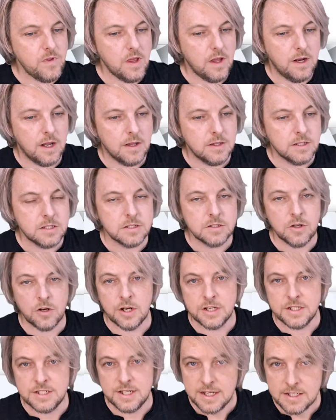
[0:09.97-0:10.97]
Now this is on a
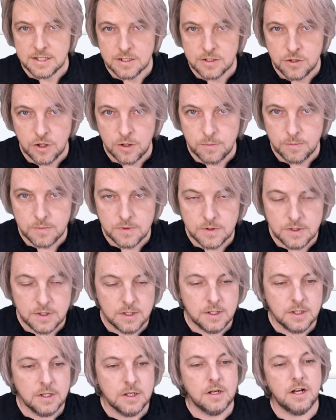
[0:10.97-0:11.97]
desktop.
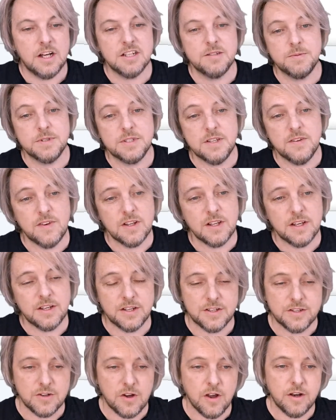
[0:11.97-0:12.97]
I specifically
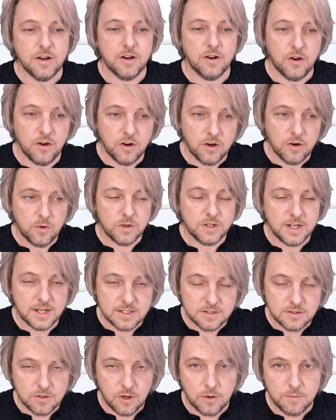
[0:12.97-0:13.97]
designed it on a
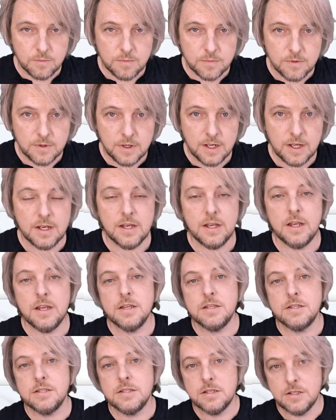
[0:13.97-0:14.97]
desktop. It
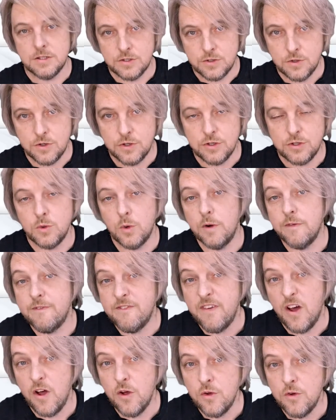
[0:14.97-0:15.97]
is suited to a
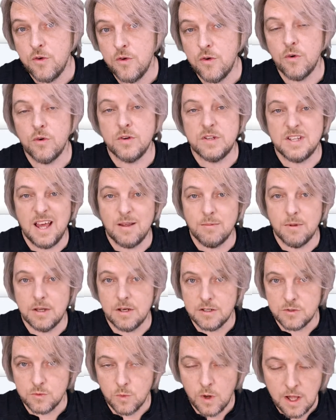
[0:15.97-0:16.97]
phone or tablet
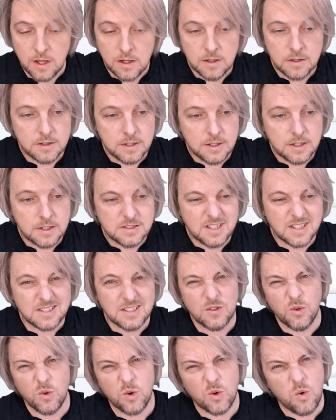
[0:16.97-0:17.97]
as well. It
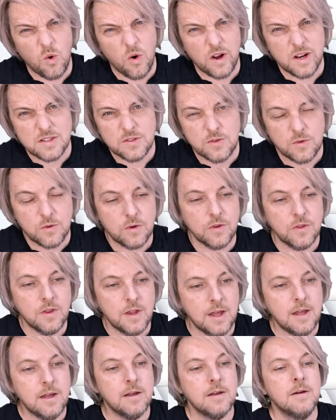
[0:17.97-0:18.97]
doesn't look quite as good on
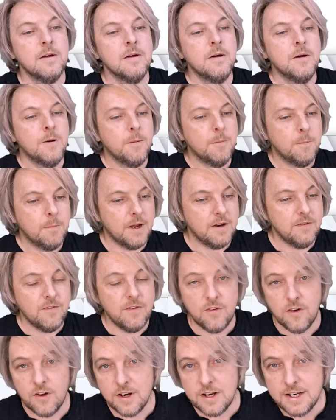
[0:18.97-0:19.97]
there, but if
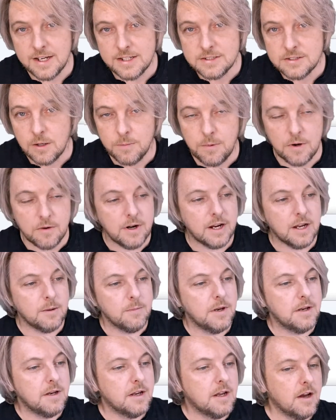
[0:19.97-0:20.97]
you've got a desktop, I
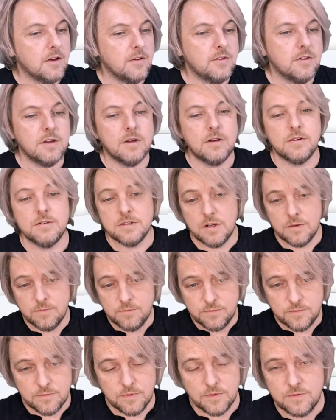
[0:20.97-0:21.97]
recommend you go there because I've
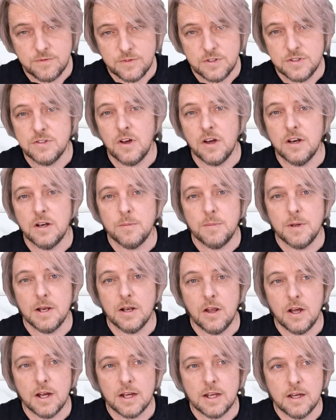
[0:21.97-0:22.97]
designed it a bit
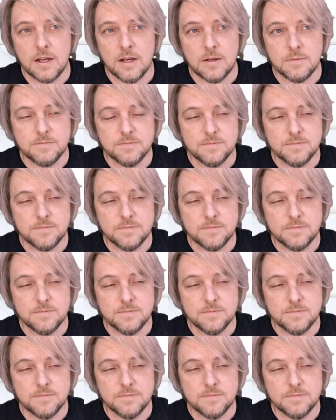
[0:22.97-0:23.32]
like a